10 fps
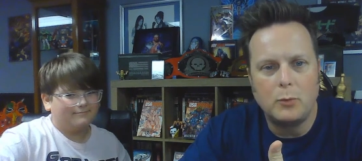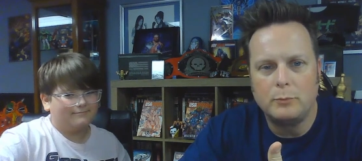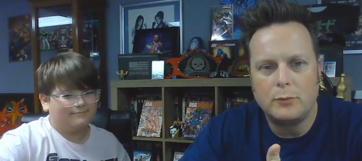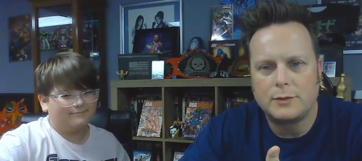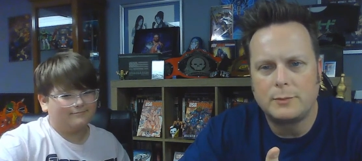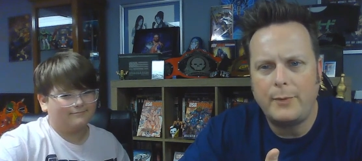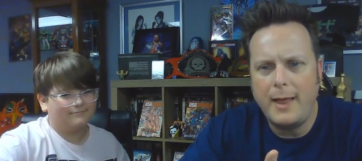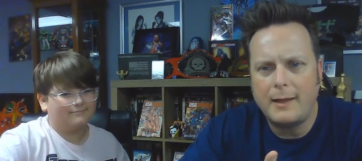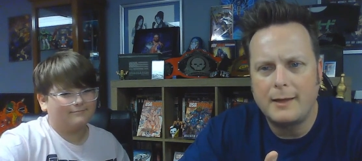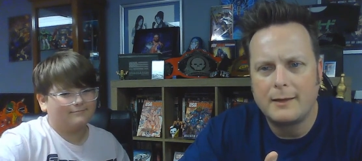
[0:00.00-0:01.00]
Speaker 1: The Poulton boys are
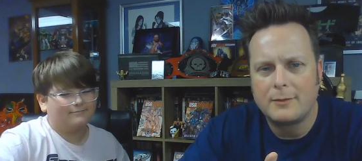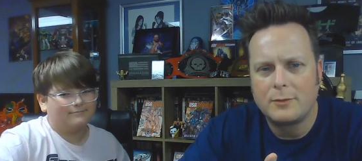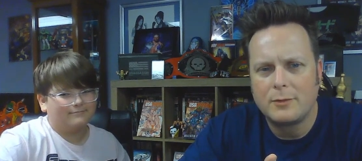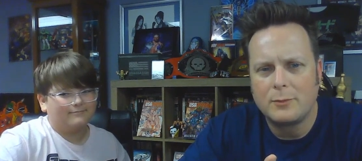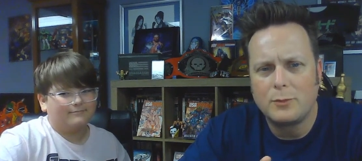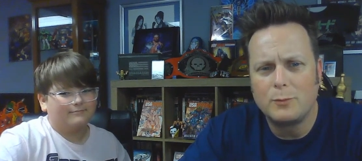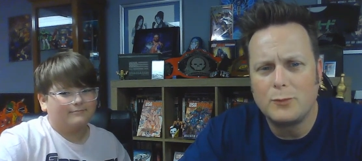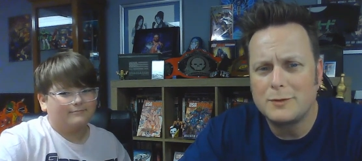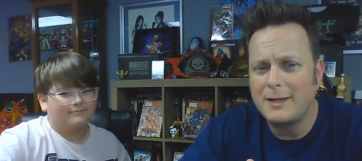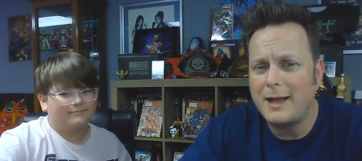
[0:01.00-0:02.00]
back with
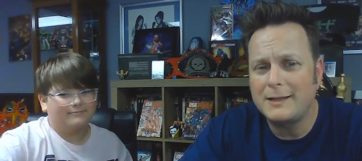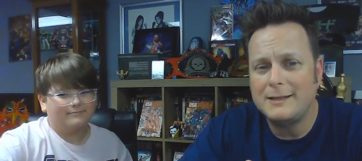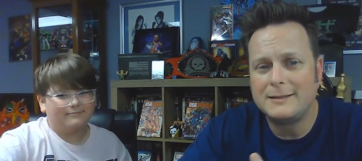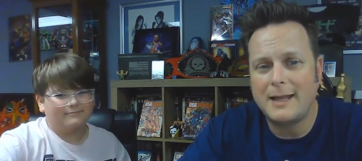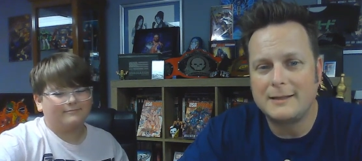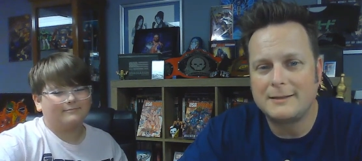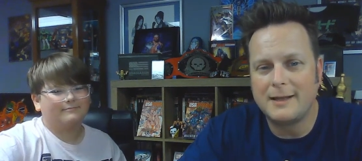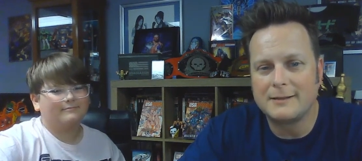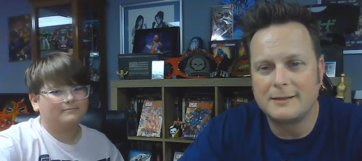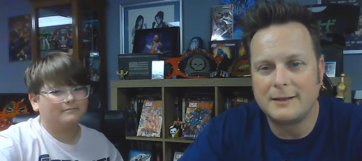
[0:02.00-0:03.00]
more Takis taste
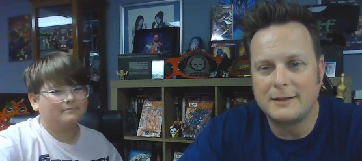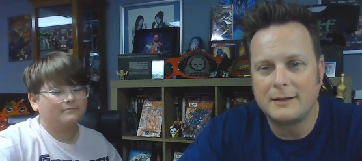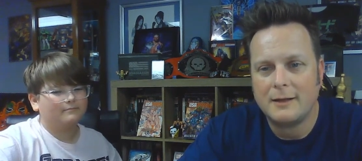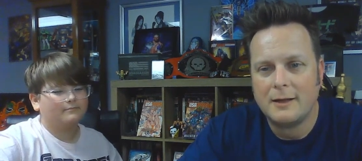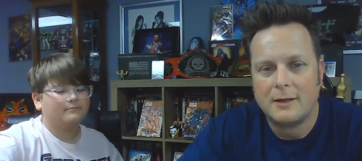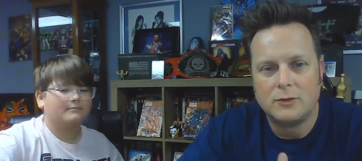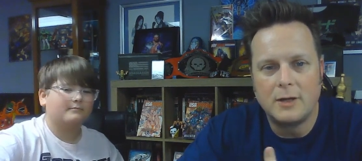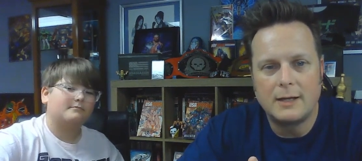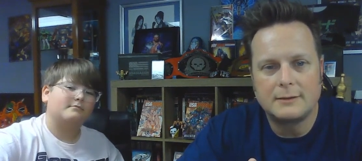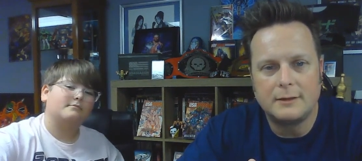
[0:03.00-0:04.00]
testing. You
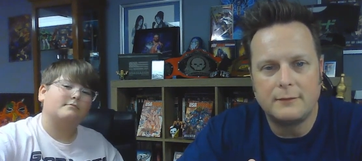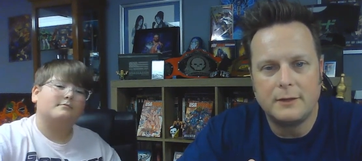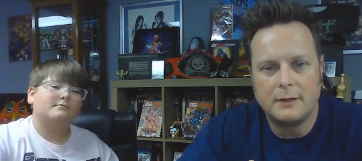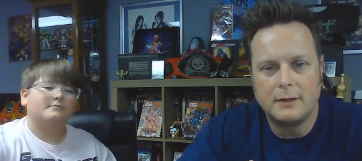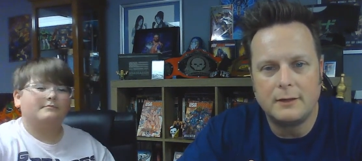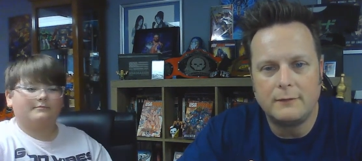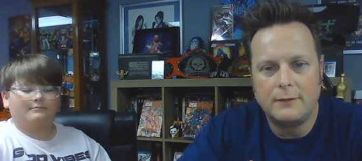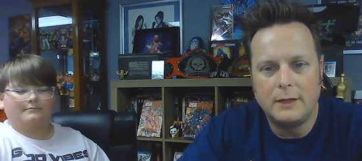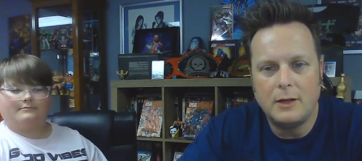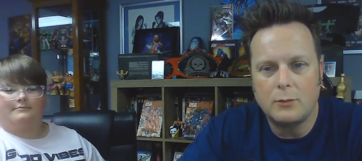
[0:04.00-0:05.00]
guys loved the, the
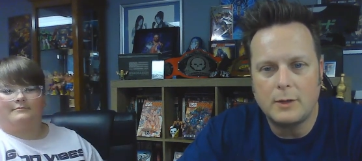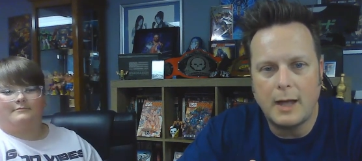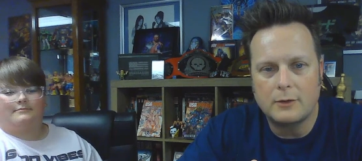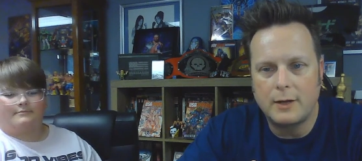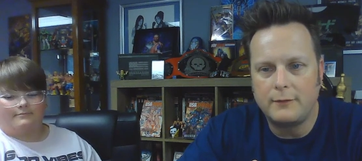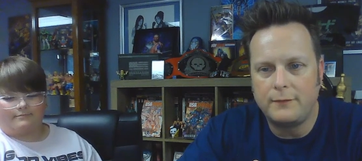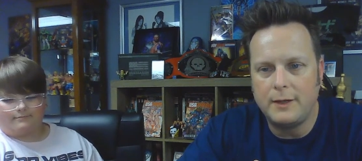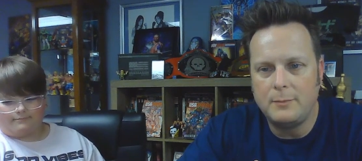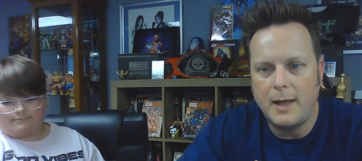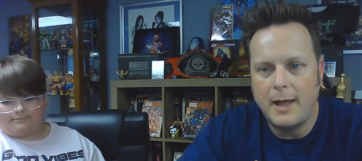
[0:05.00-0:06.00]
video, got great
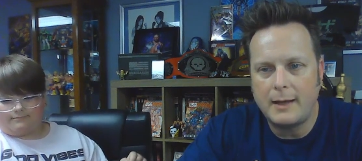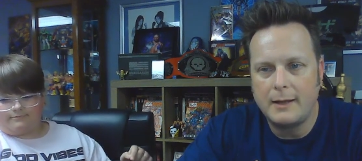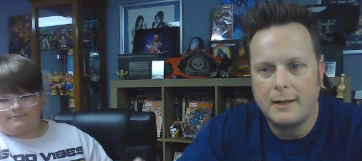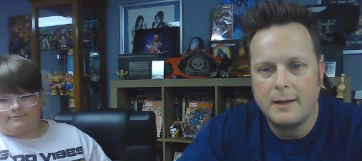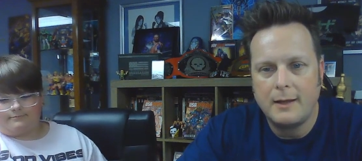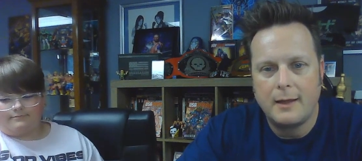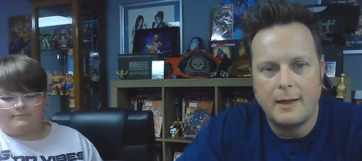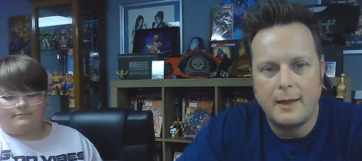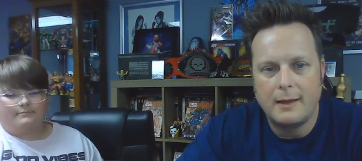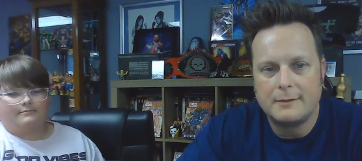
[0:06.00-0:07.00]
feedback.
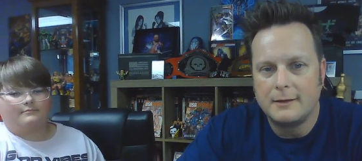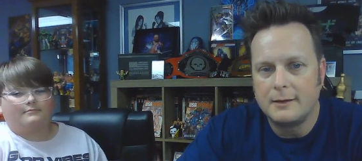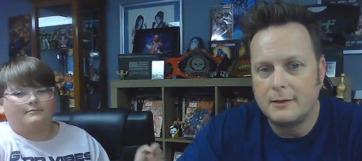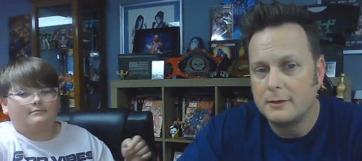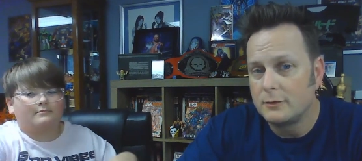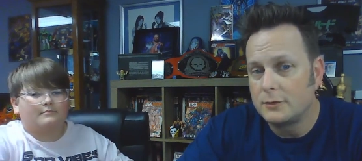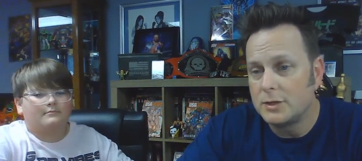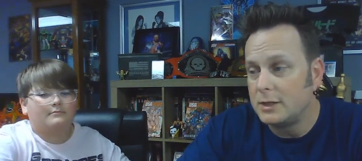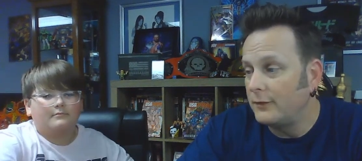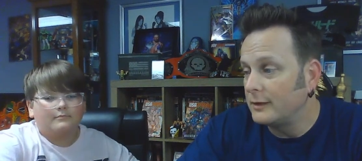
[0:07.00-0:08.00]
And uh,
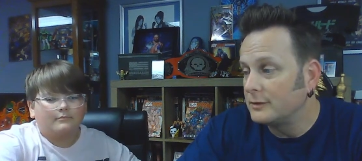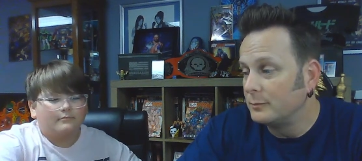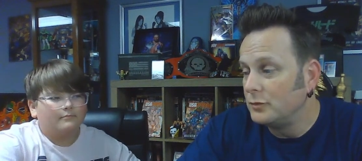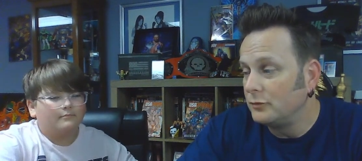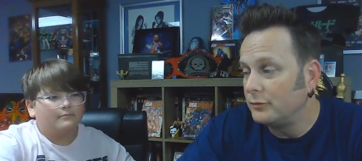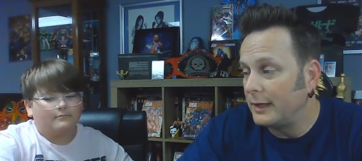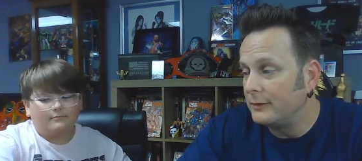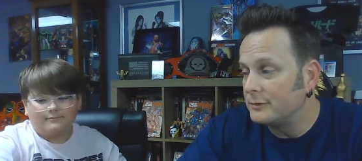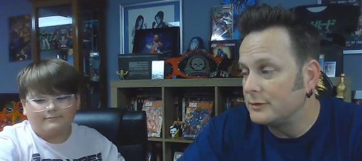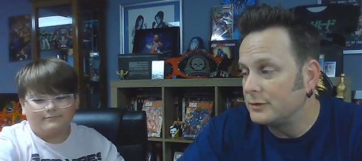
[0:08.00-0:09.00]
Chase found some new
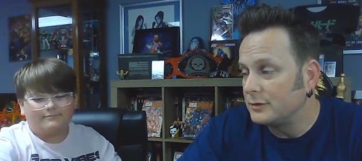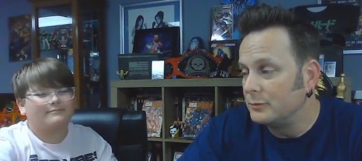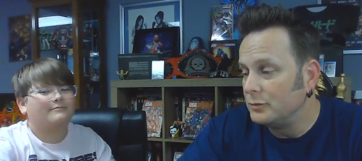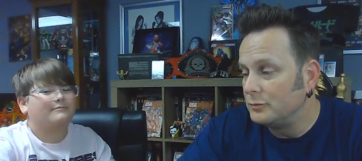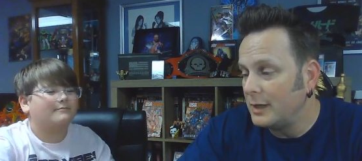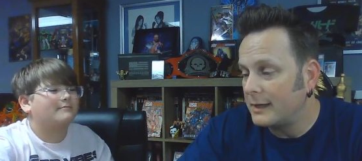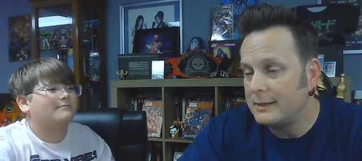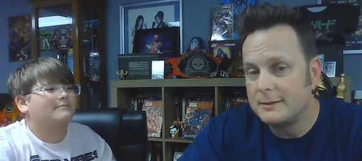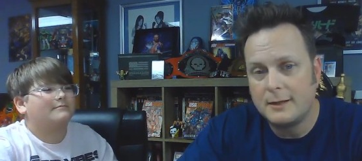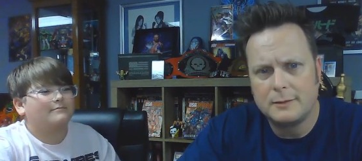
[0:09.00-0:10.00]
flavors, some new
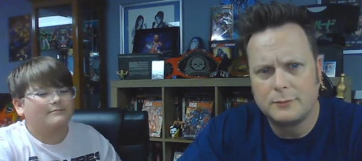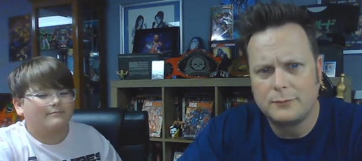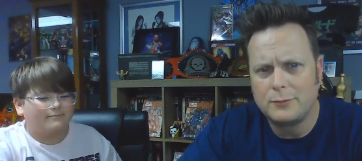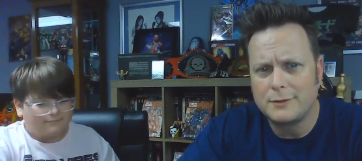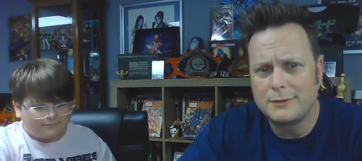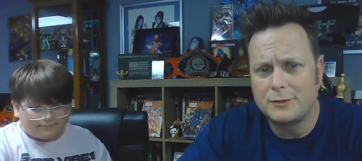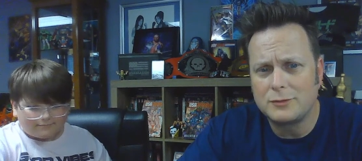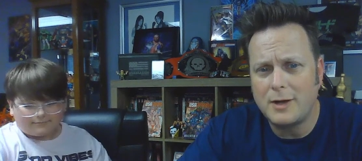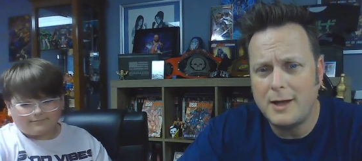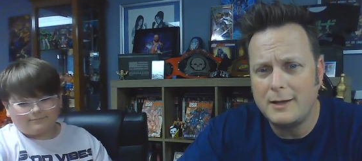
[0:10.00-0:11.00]
Takis items for us to
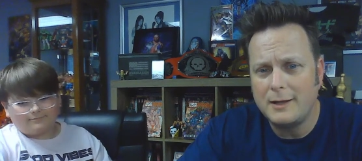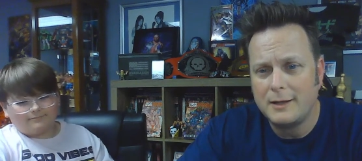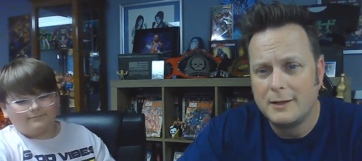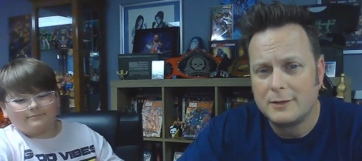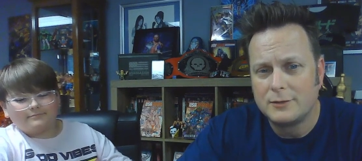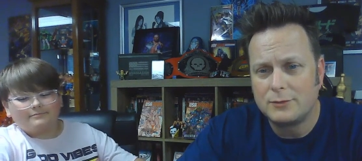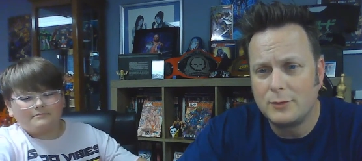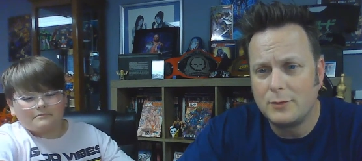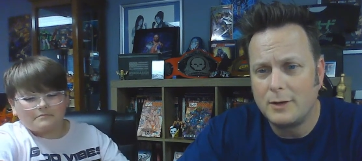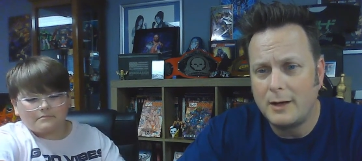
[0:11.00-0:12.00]
try.
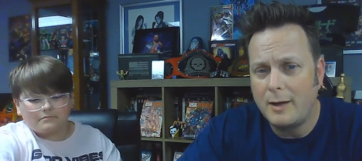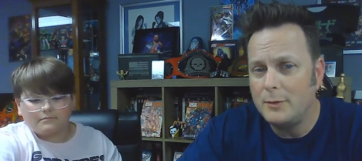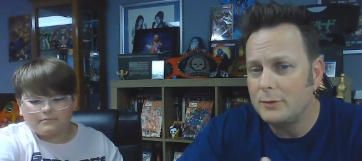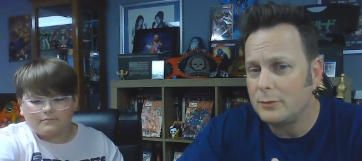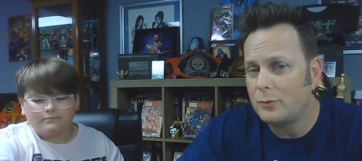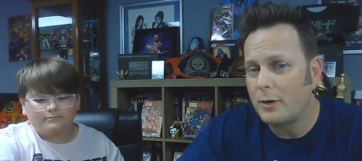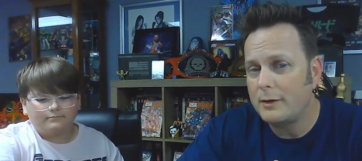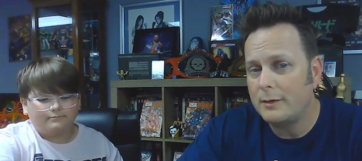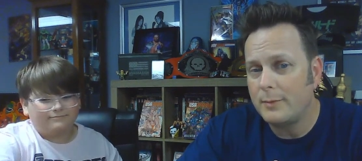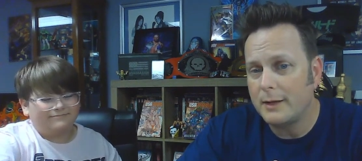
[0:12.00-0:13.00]
So uh, I'm a little
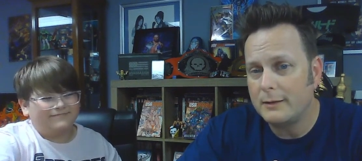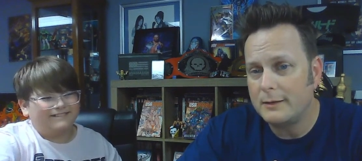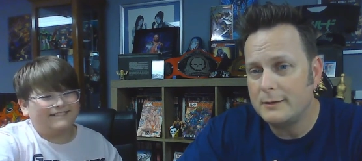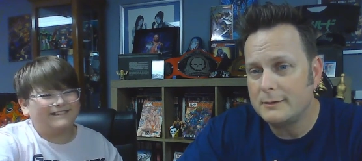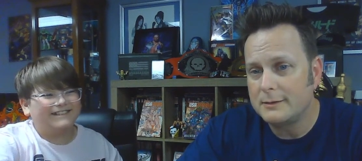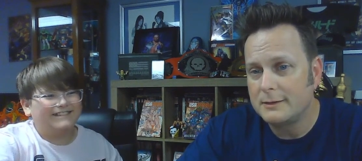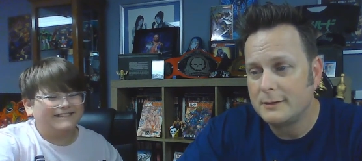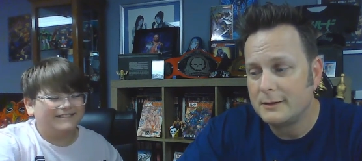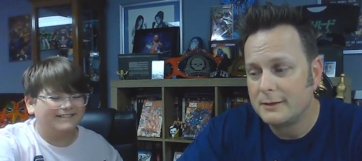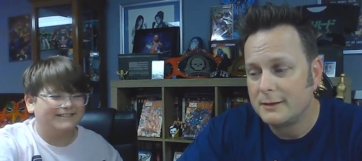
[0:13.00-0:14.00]
worried about this.